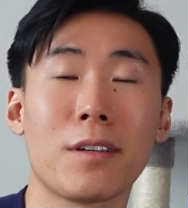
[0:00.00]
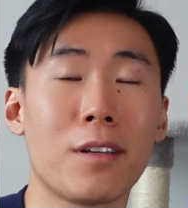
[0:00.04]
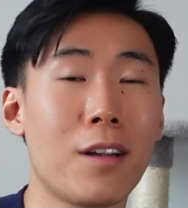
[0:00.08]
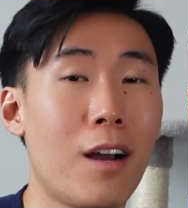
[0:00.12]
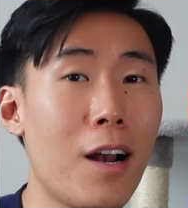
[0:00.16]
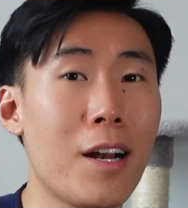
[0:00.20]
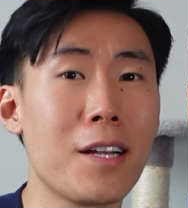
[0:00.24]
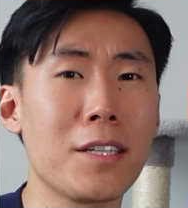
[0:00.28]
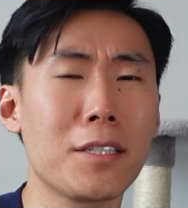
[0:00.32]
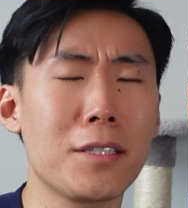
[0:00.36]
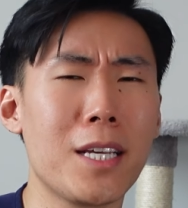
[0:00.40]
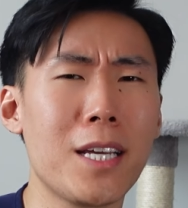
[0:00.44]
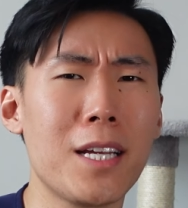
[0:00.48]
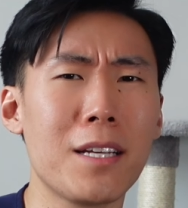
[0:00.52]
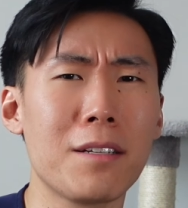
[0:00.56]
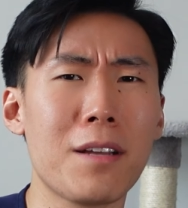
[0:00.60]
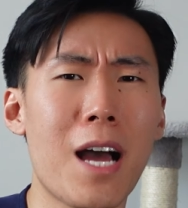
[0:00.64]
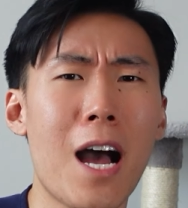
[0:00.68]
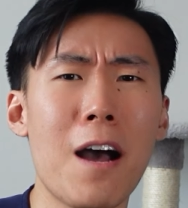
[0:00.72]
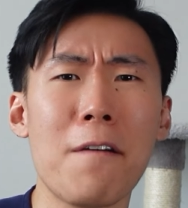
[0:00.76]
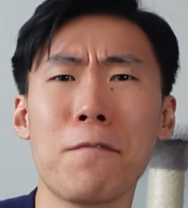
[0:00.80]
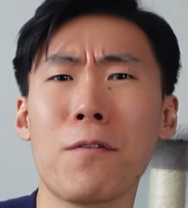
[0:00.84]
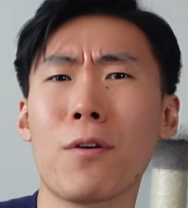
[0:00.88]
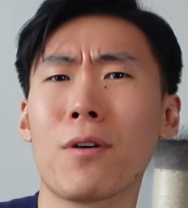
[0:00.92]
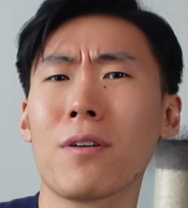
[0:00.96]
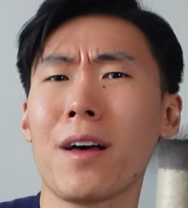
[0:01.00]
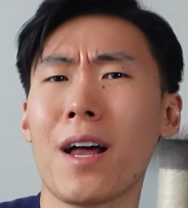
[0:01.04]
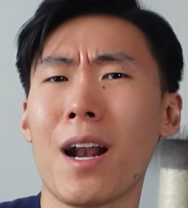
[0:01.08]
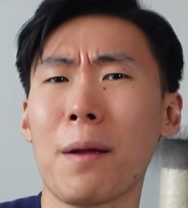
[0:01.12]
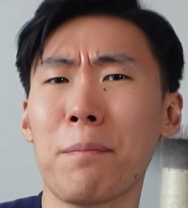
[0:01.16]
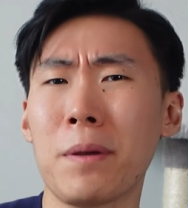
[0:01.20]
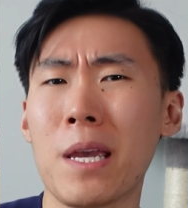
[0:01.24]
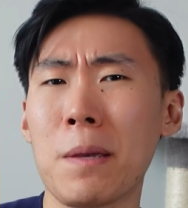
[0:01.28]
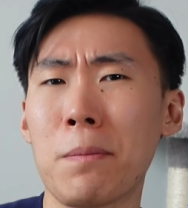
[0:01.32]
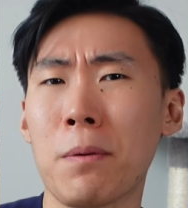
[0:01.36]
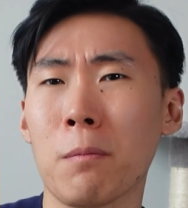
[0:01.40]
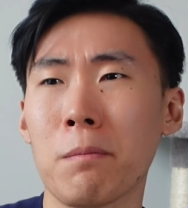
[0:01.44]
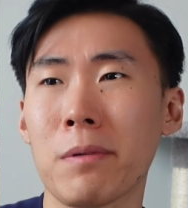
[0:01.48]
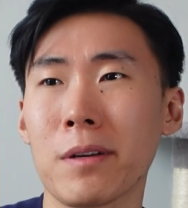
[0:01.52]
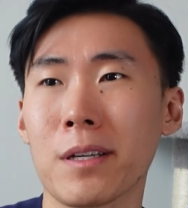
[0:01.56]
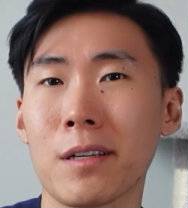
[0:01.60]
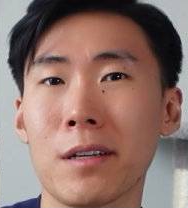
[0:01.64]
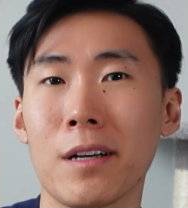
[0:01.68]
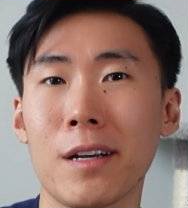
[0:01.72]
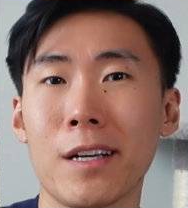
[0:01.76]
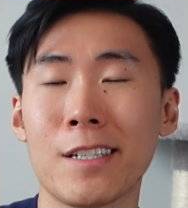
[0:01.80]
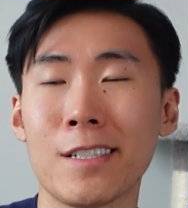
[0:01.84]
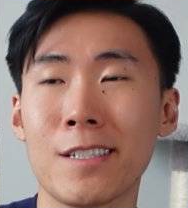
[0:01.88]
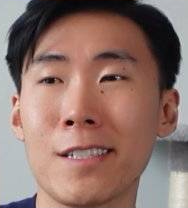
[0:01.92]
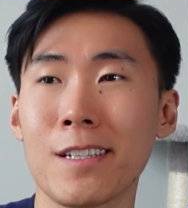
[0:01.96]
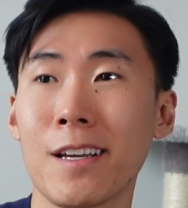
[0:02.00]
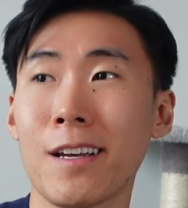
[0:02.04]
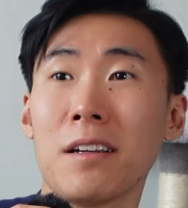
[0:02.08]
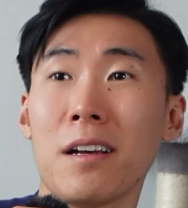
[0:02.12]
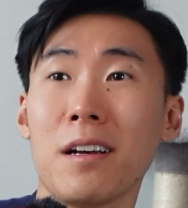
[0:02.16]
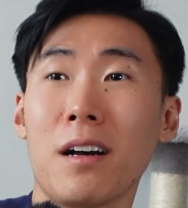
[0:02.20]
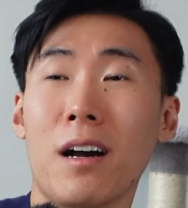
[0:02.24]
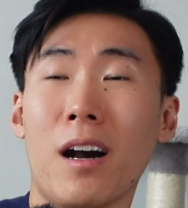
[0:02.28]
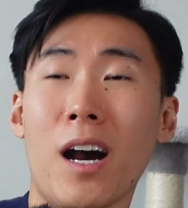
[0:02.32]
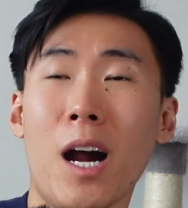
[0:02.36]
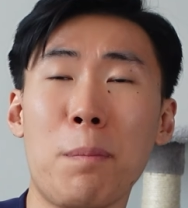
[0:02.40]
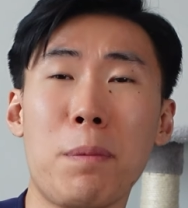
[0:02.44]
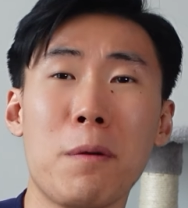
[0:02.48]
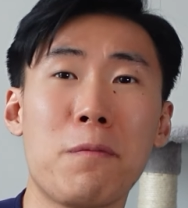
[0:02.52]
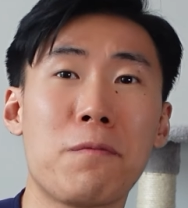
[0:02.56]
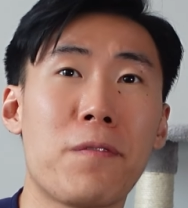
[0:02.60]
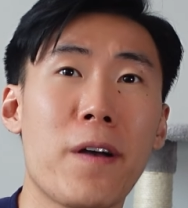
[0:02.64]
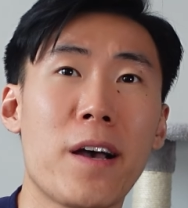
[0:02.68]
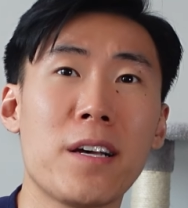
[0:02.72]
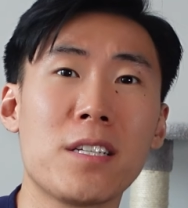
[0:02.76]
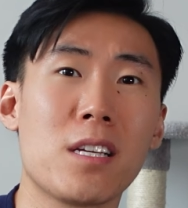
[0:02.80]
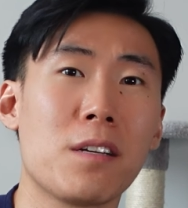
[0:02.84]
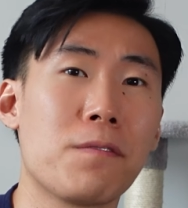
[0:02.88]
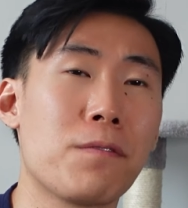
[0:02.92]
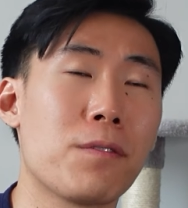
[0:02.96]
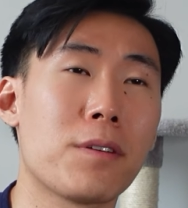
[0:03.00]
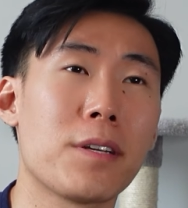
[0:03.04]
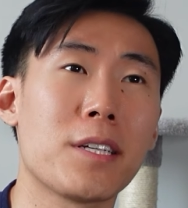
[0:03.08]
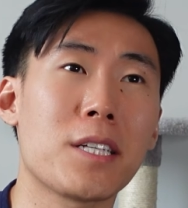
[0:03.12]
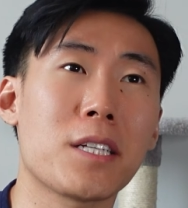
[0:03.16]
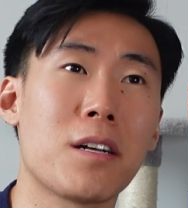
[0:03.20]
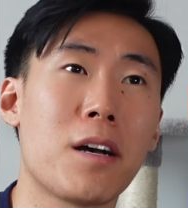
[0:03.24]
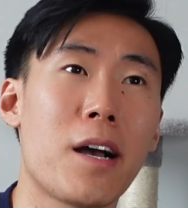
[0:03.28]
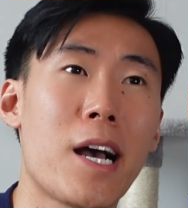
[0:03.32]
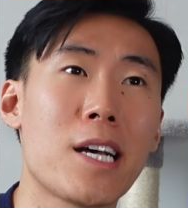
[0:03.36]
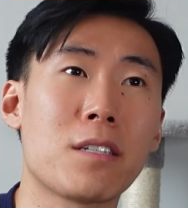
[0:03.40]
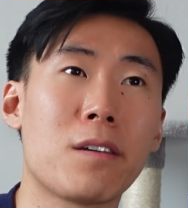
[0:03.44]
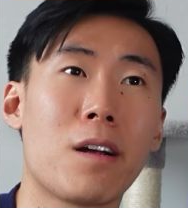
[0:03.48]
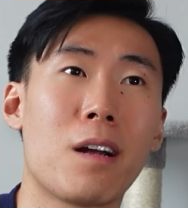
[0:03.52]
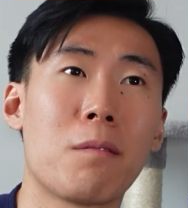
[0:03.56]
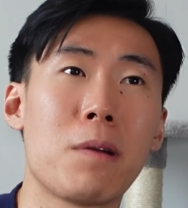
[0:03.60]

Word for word: And honestly, not for a lot of people because our professor for this class,